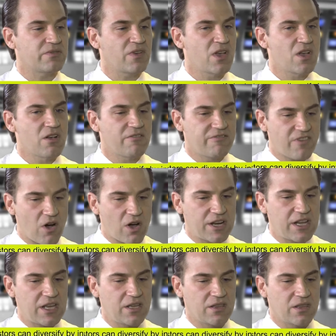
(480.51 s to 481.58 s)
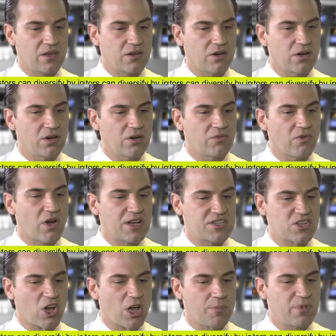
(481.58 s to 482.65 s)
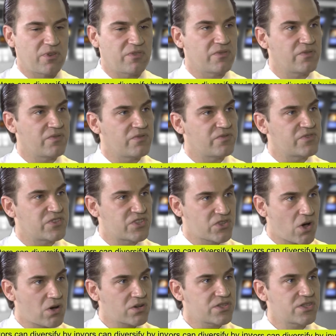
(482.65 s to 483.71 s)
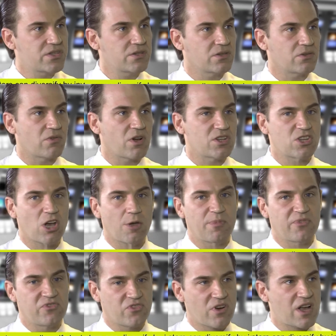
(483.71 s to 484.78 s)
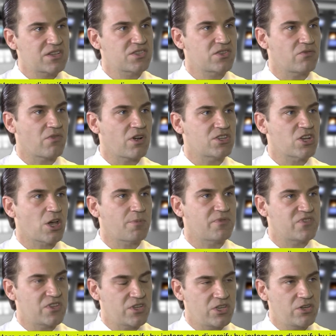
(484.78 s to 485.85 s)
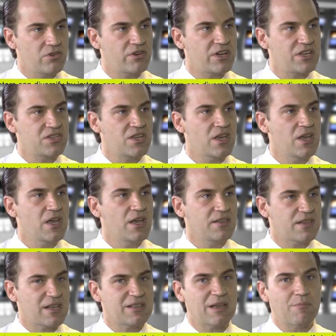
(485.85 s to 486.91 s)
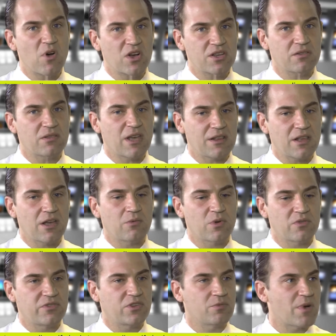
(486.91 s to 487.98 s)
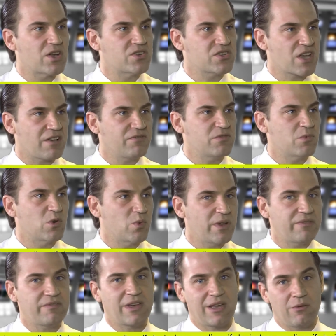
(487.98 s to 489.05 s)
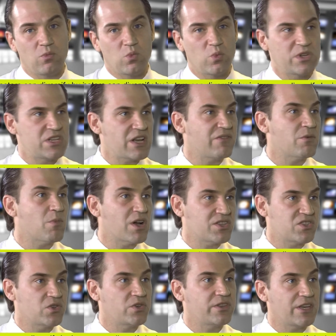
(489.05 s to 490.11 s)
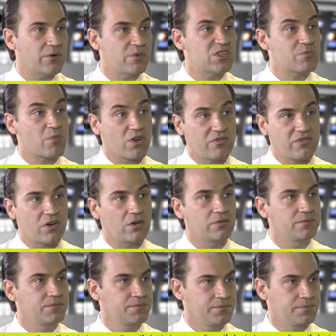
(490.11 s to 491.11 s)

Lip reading: of finding the right type of stocks, the right type of trust, the right type of securities that they will feel most comfortable with and whichever might suit their risk profile.